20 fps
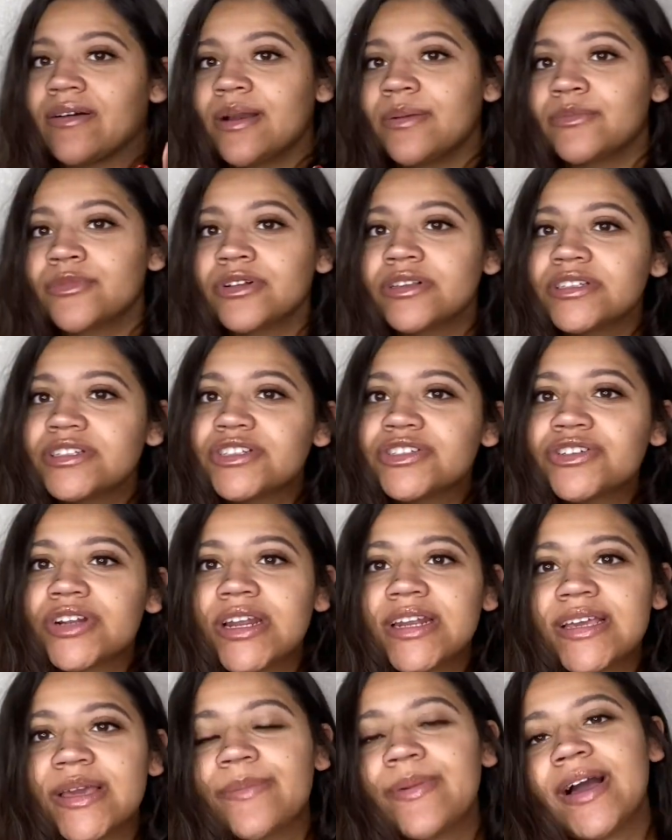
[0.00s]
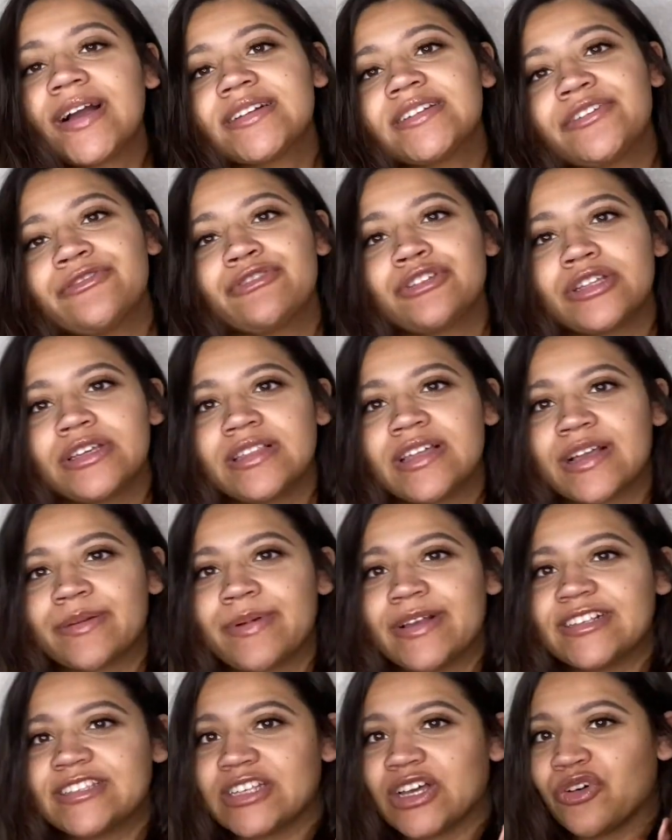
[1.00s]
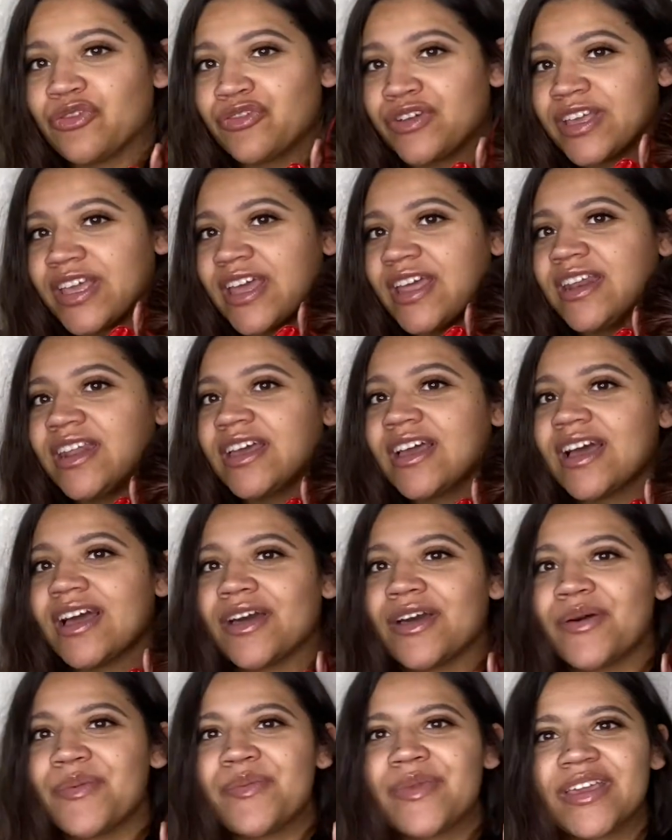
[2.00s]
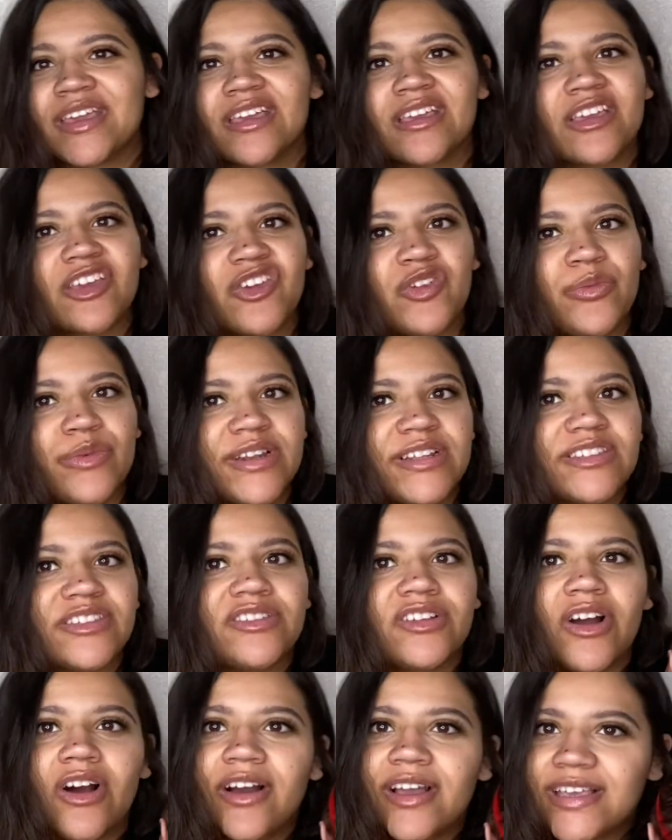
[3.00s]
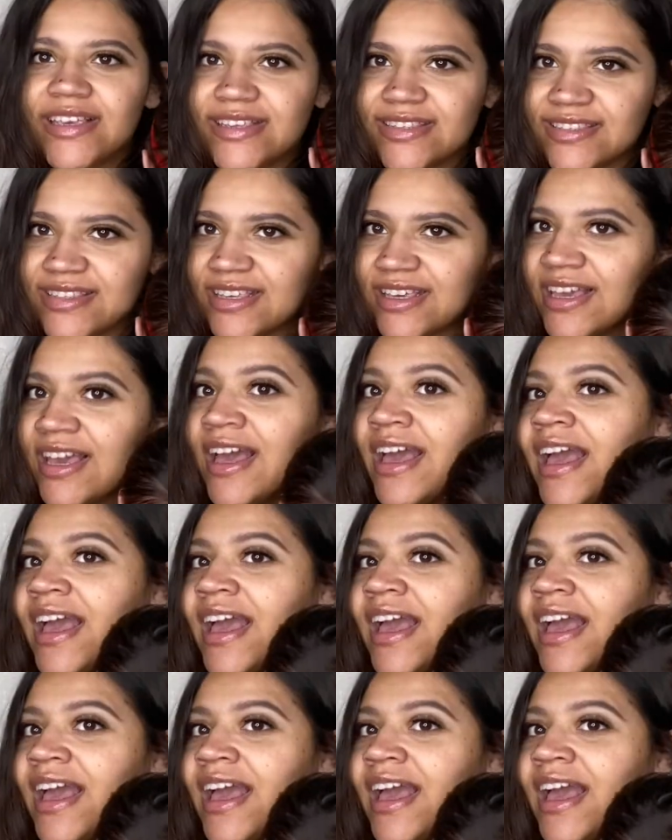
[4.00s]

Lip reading: I'm really just trying to get back to feeling like myself again. Making a human is not easy.